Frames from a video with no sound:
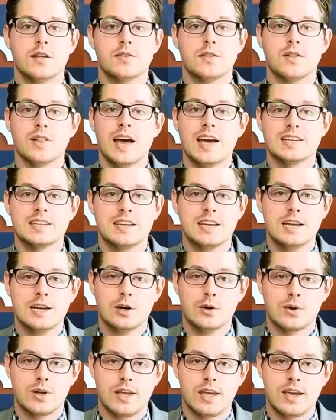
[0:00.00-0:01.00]
The
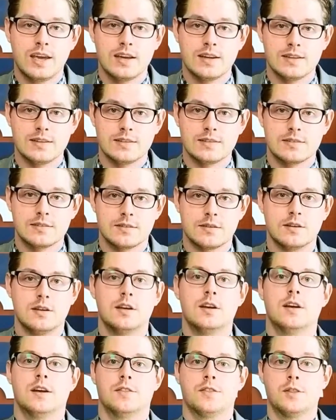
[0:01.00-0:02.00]
Latino kids,
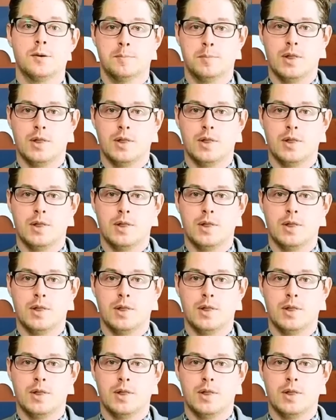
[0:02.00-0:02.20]
the